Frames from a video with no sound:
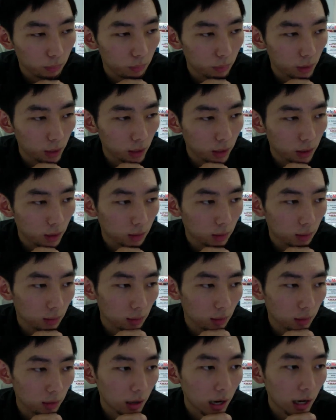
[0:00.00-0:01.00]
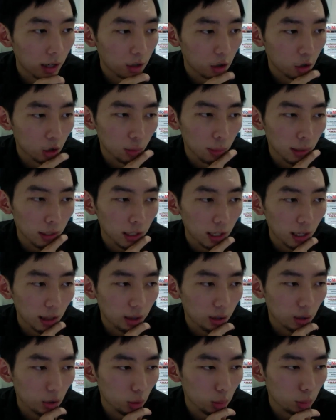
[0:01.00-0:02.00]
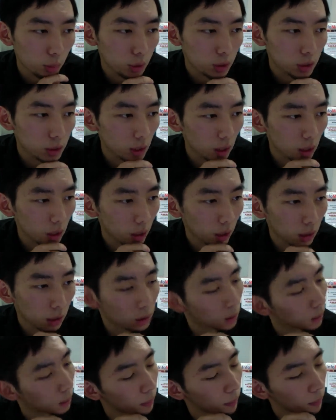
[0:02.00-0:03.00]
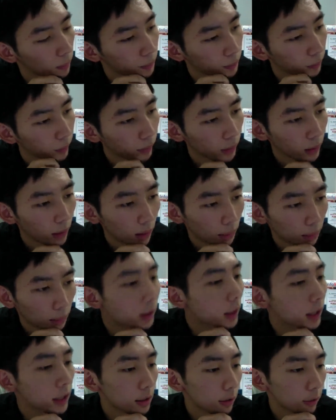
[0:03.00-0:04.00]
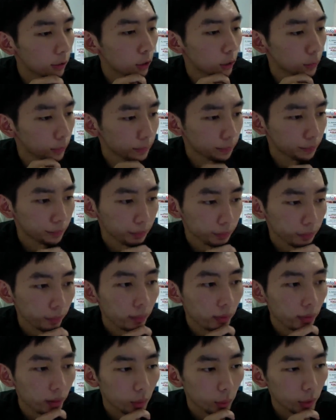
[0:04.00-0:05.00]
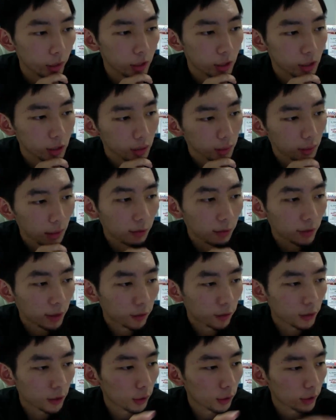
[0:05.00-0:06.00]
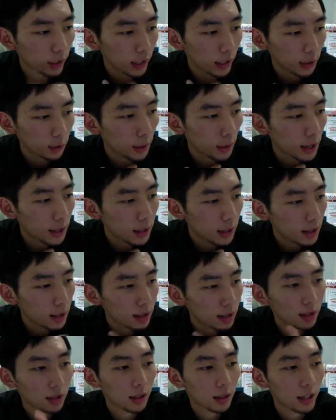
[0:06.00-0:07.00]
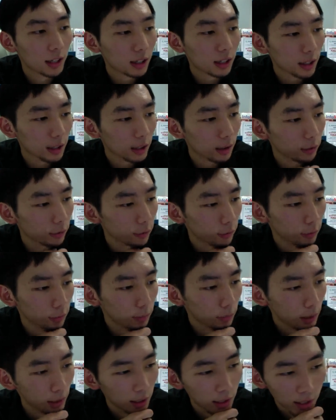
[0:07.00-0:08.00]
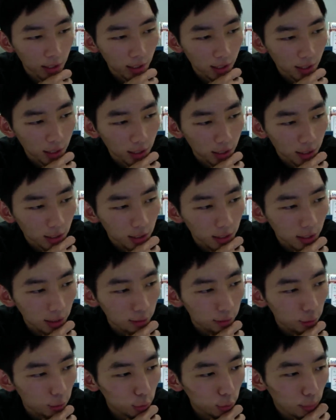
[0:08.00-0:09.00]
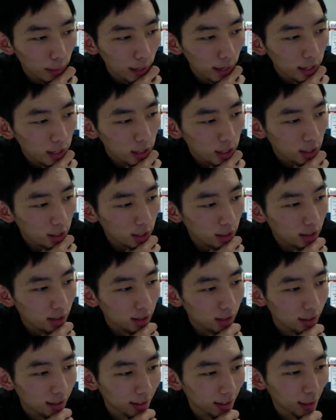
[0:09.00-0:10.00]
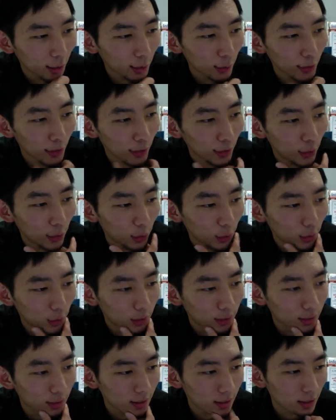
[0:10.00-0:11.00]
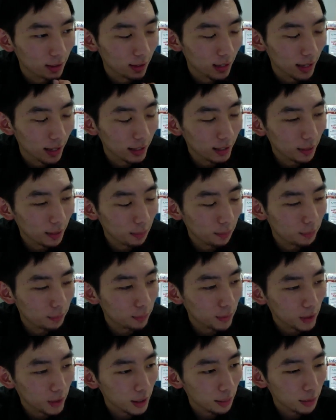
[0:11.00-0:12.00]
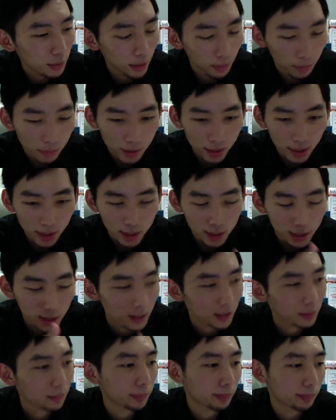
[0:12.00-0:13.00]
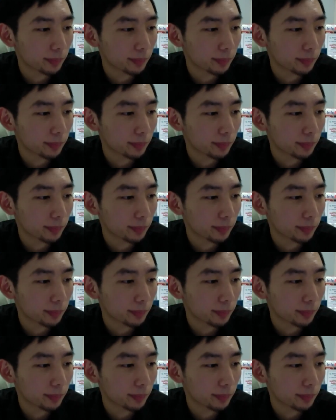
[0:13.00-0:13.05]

like, there aren't too many other groups, I think, but there's a few. Which, even if you don't get to us, like, if you manage to cure your, like, symptoms, that's